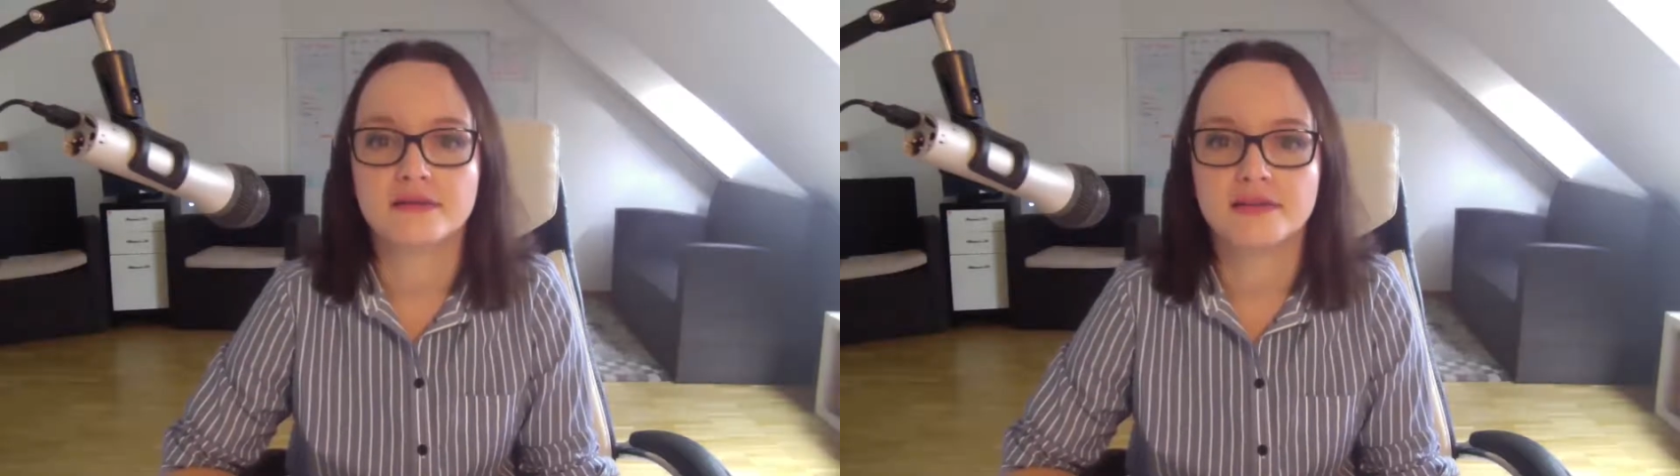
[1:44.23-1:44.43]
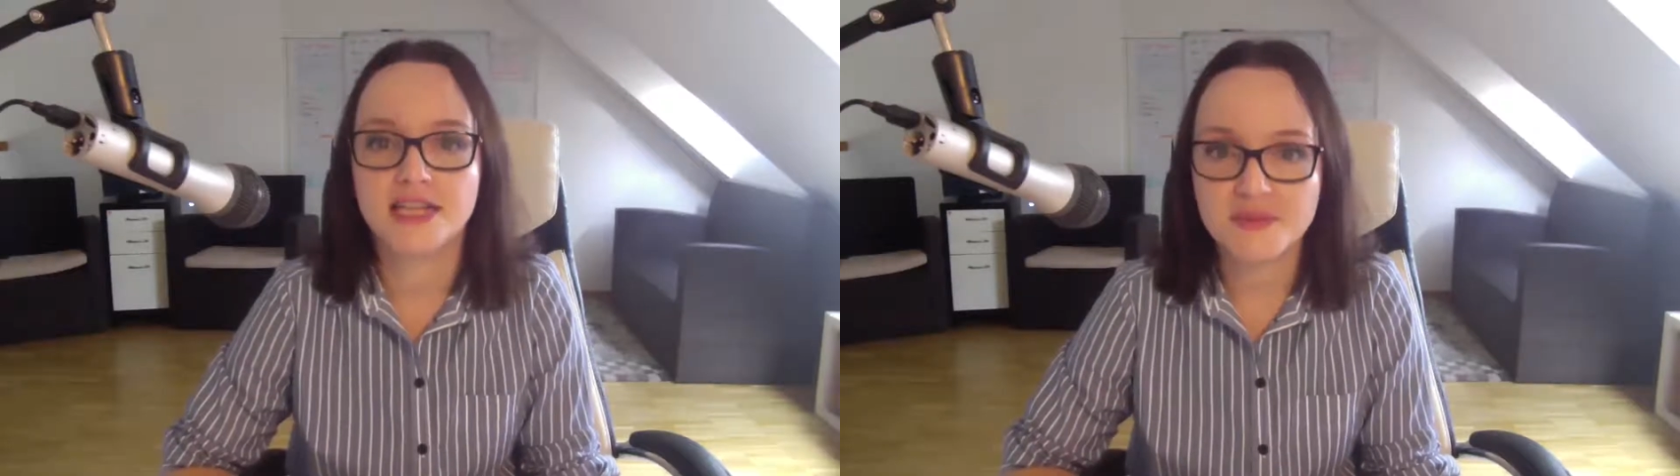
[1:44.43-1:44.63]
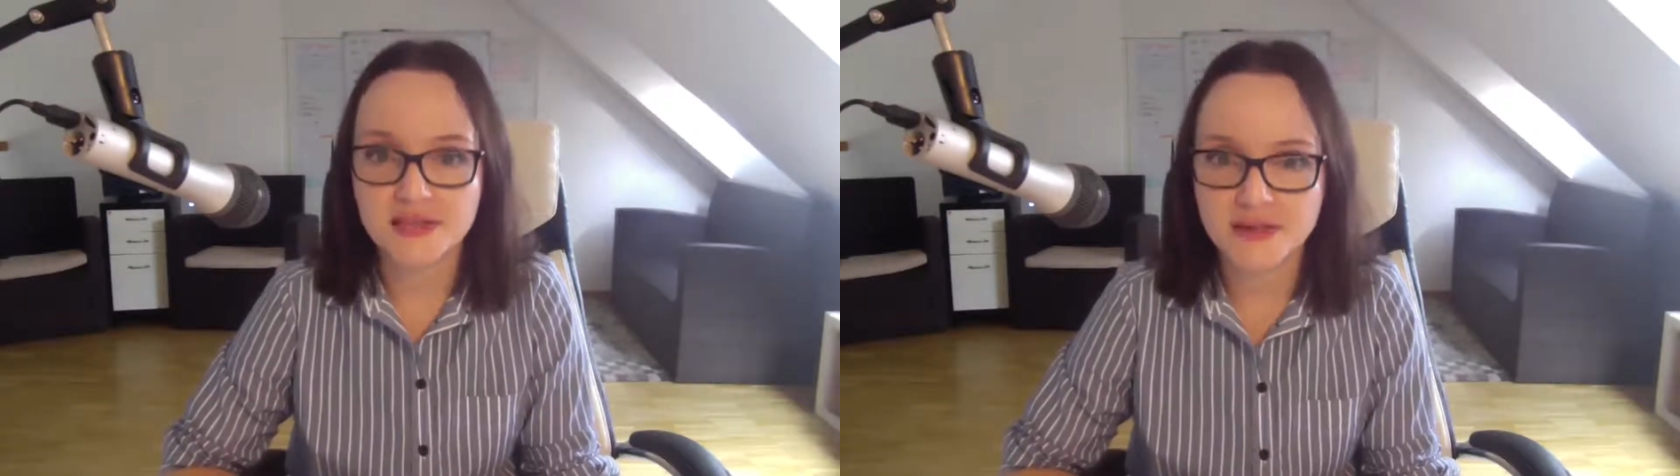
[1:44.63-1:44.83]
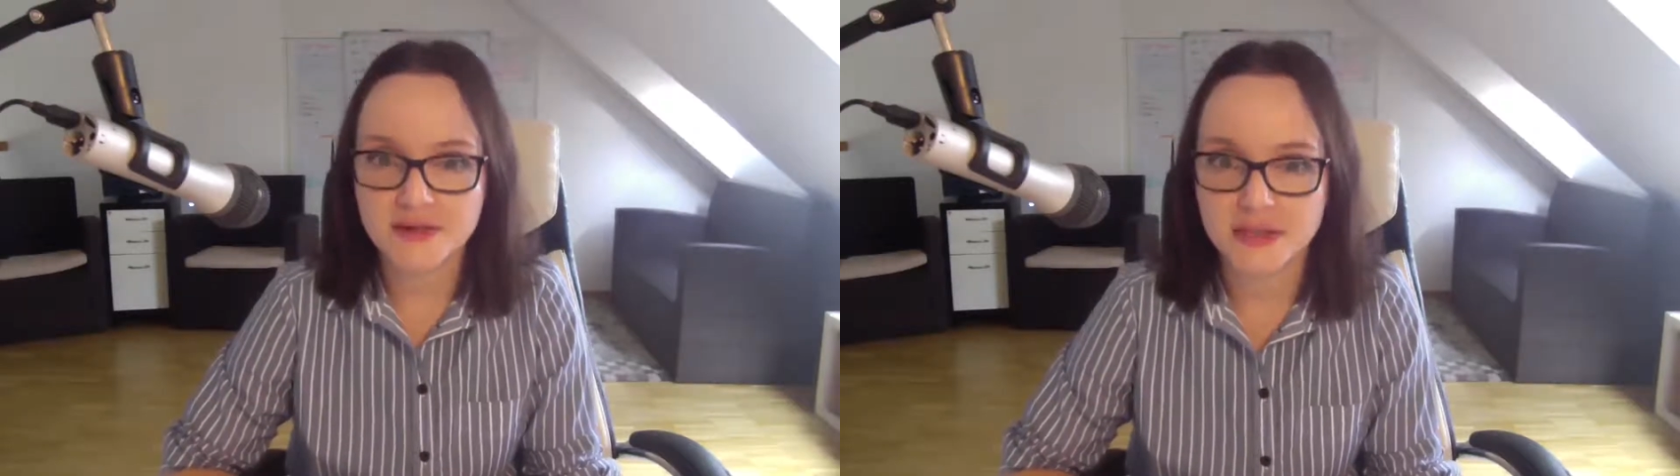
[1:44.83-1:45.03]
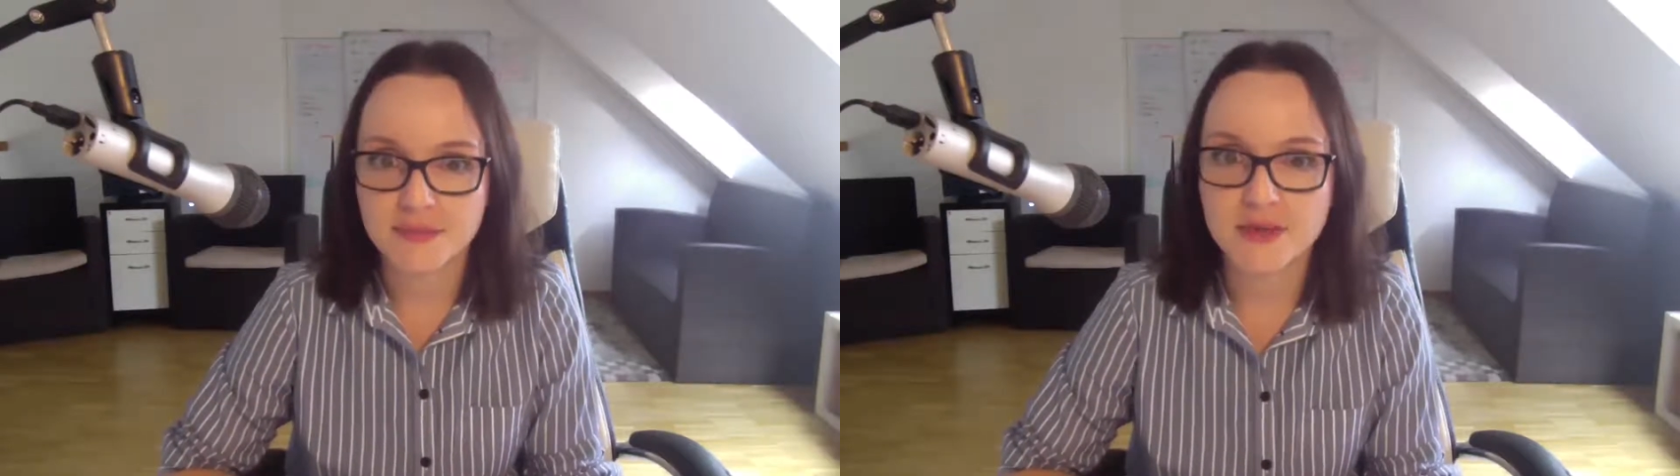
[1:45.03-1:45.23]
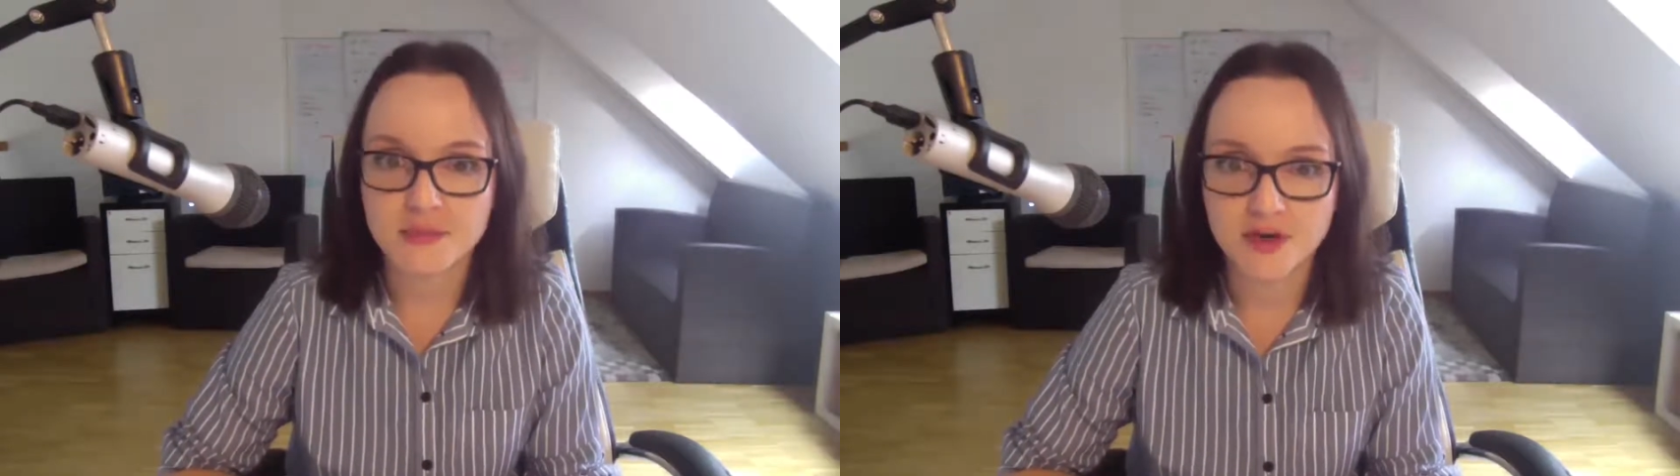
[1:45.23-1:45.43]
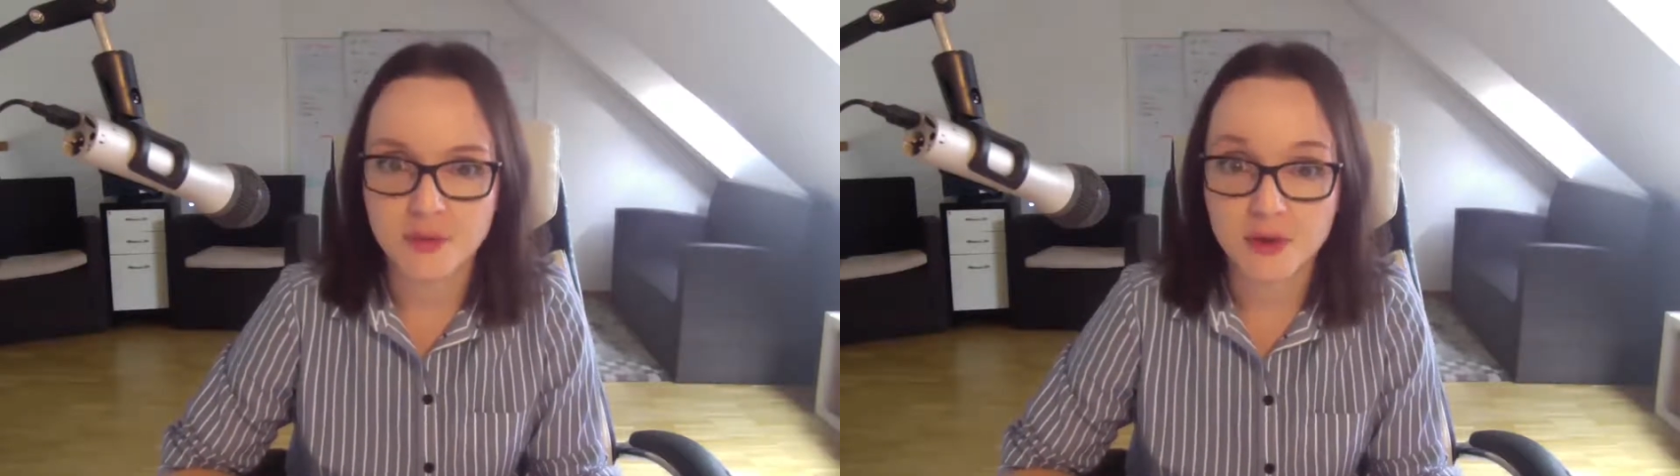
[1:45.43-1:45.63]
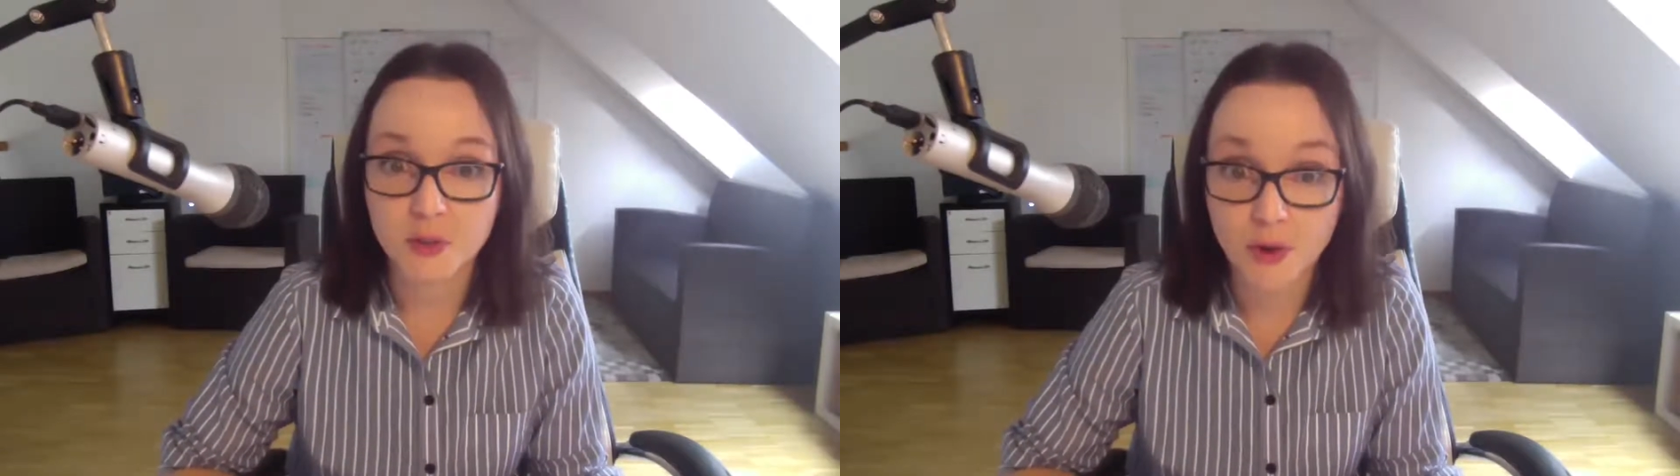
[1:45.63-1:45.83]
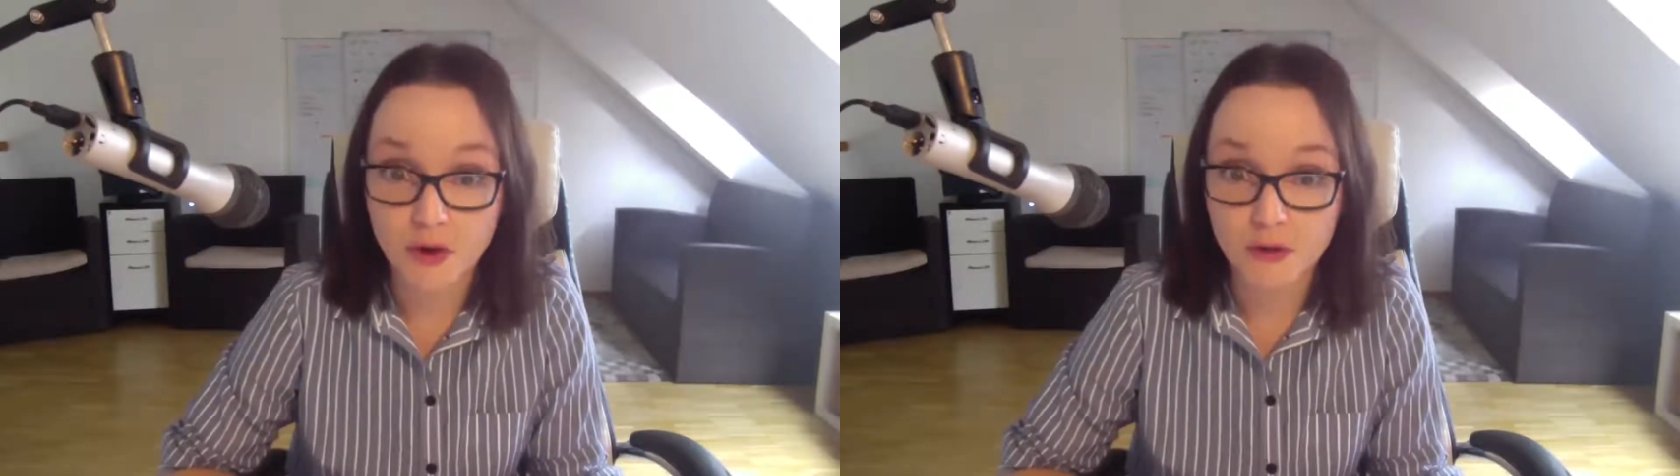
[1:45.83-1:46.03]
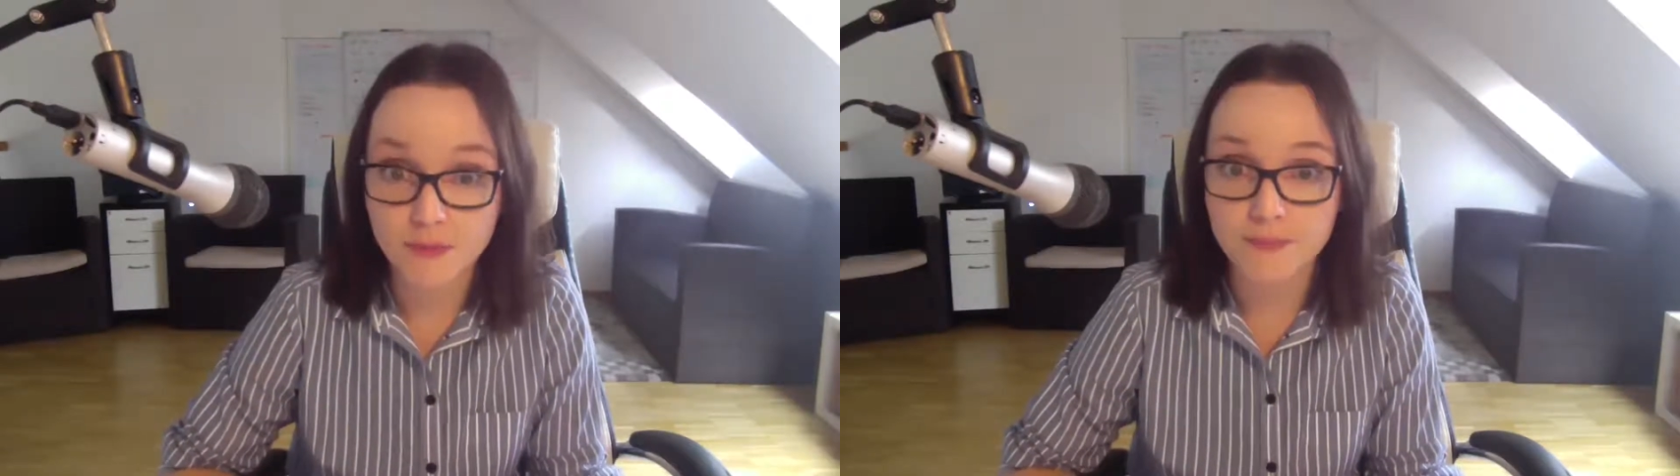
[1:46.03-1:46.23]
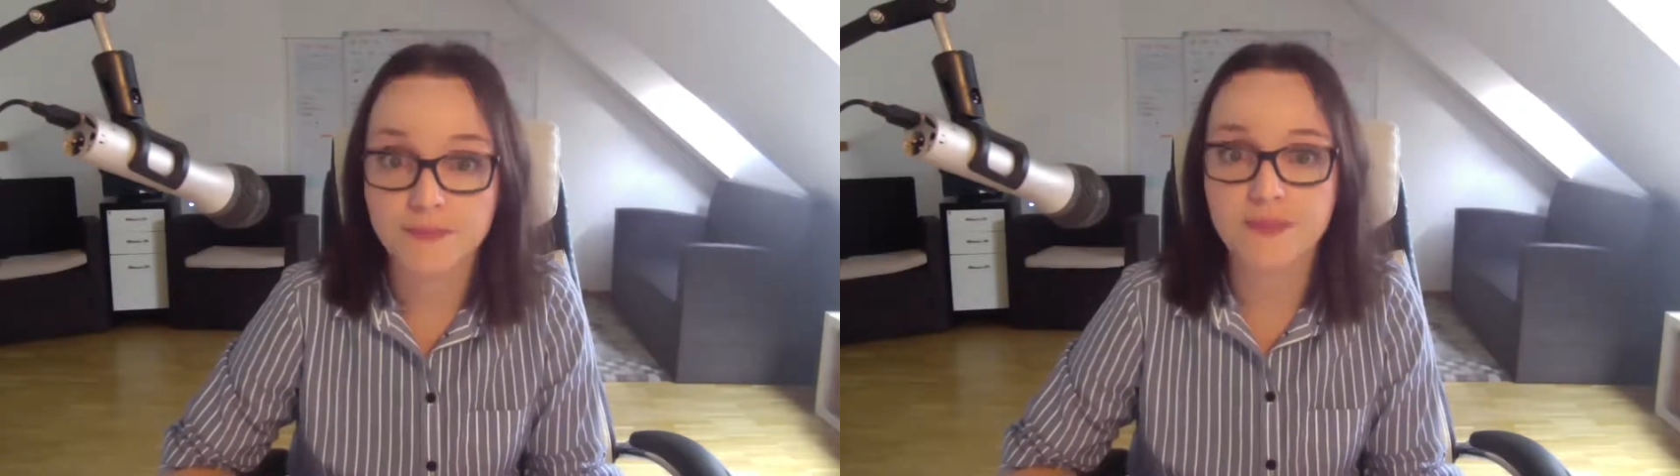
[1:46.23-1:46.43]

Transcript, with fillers: Let me tell you something more about Paul.